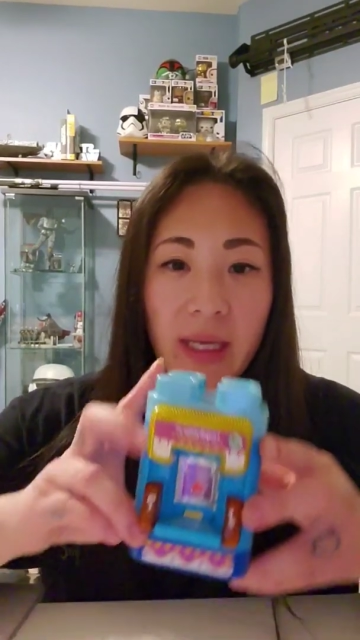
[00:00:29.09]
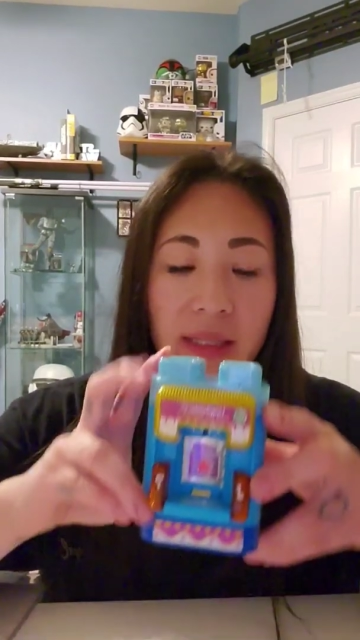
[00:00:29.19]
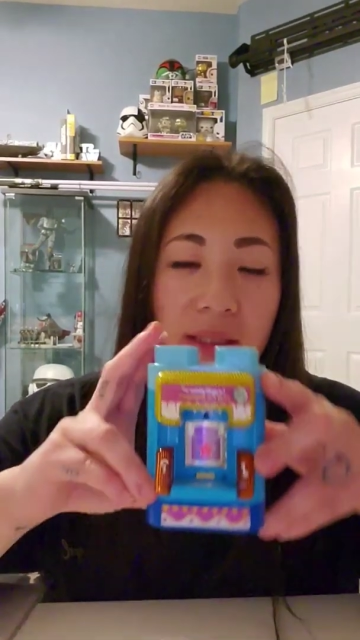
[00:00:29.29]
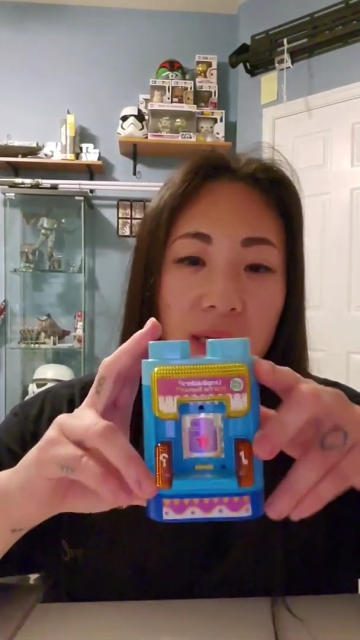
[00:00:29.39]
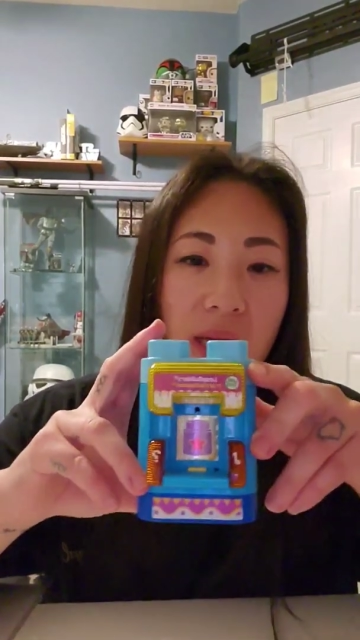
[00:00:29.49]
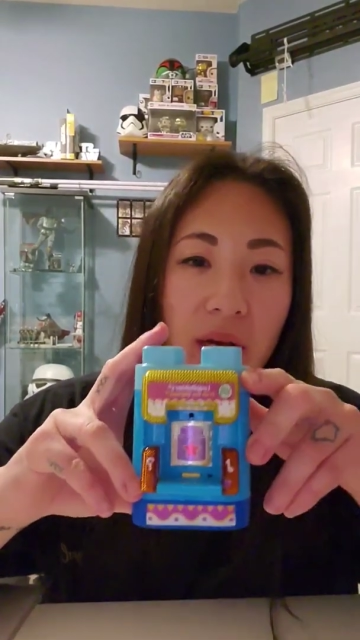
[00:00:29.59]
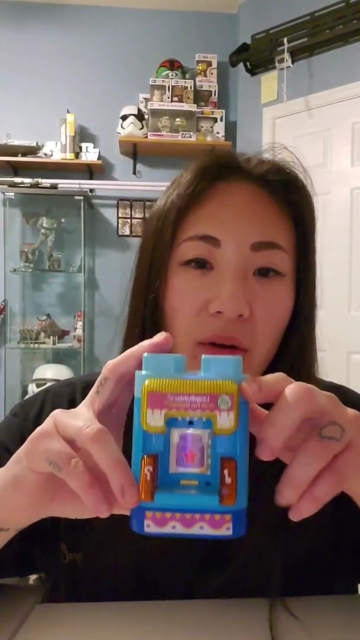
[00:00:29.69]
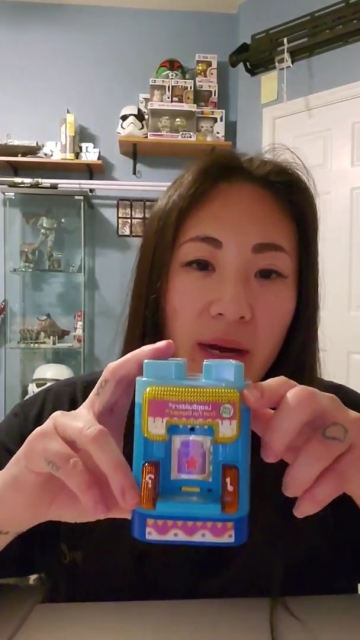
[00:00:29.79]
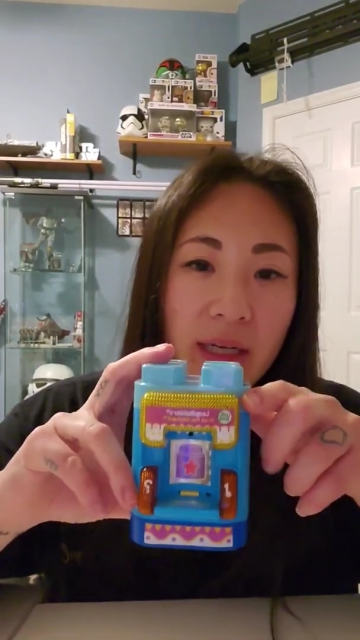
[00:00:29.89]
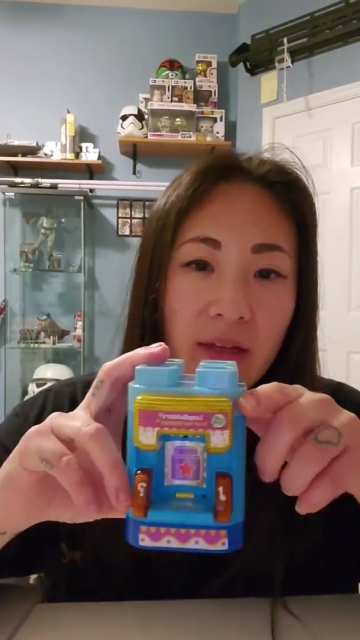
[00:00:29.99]
is an
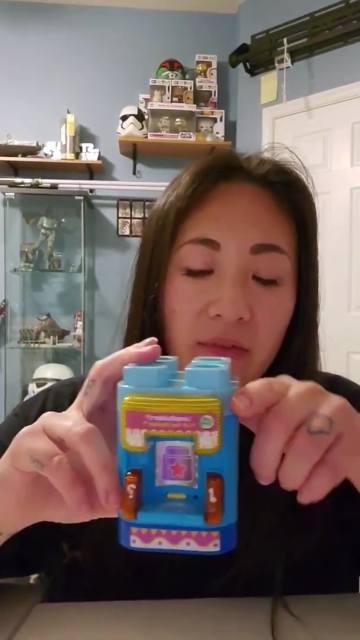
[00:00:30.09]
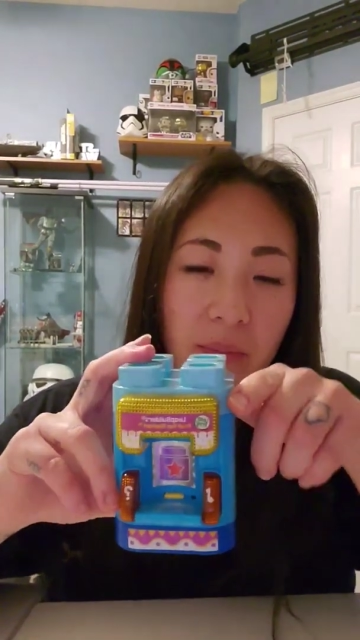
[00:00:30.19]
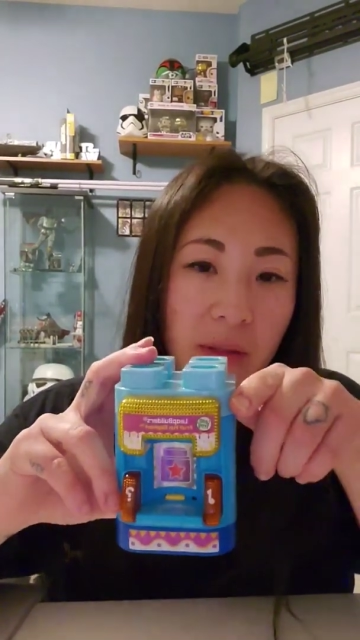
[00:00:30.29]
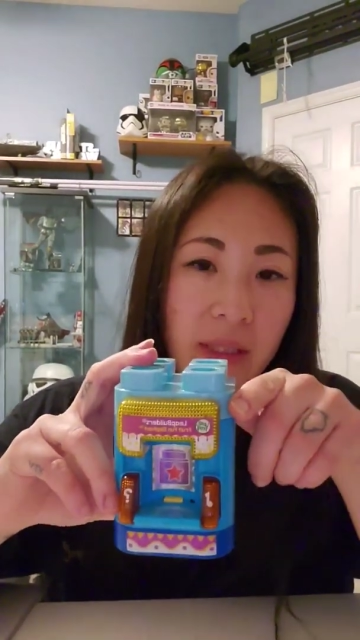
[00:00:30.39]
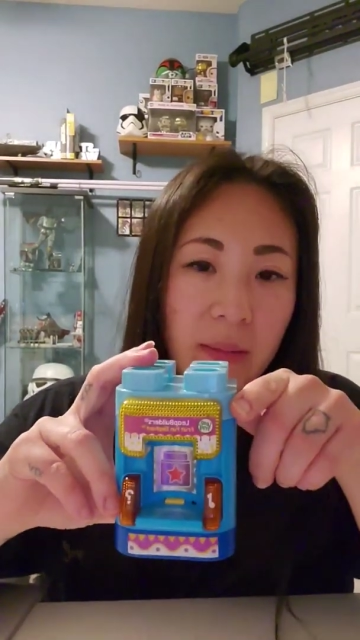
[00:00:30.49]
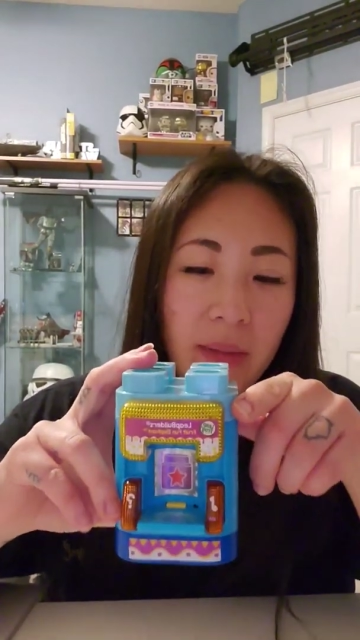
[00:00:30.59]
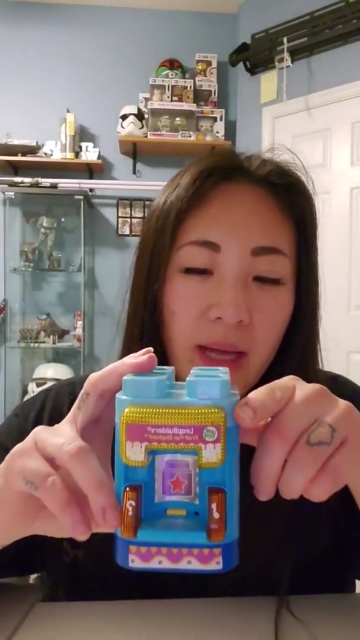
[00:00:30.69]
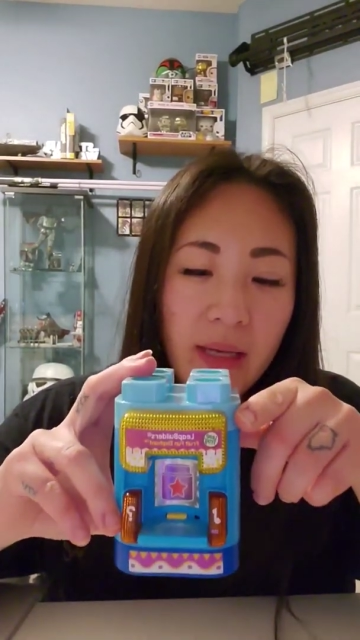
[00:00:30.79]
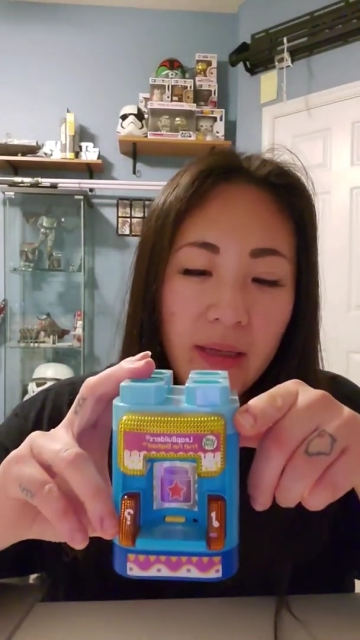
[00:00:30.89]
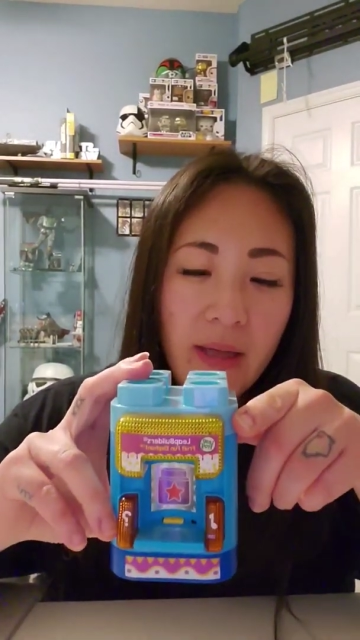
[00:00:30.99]
interactive building
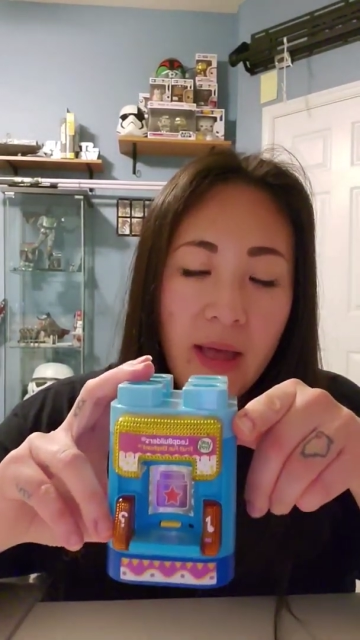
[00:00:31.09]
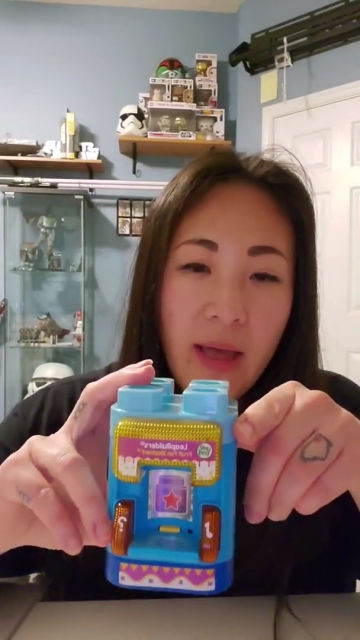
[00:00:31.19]
block,